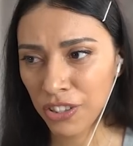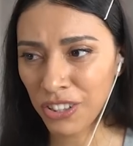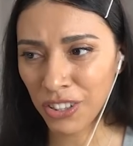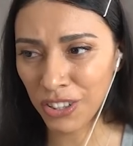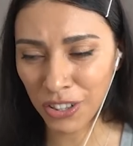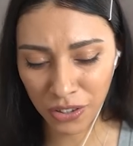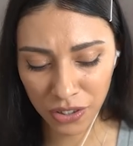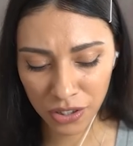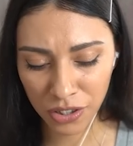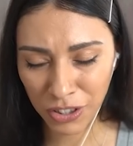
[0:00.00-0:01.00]
No, no, no.
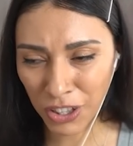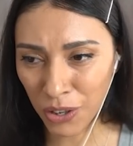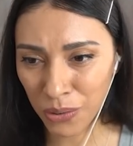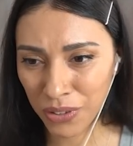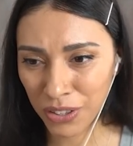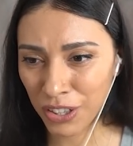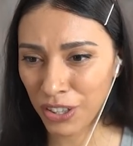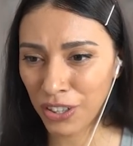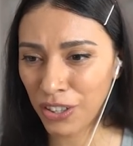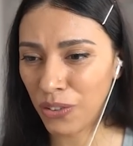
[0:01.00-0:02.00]
No, no,
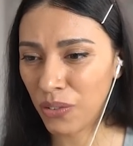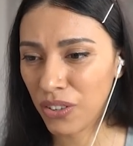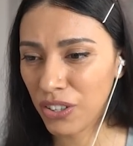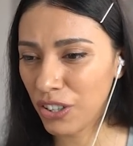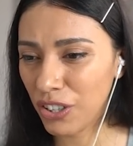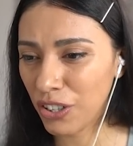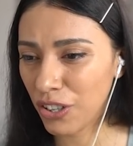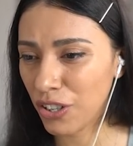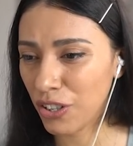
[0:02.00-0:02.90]
no, no. No, no, no, no,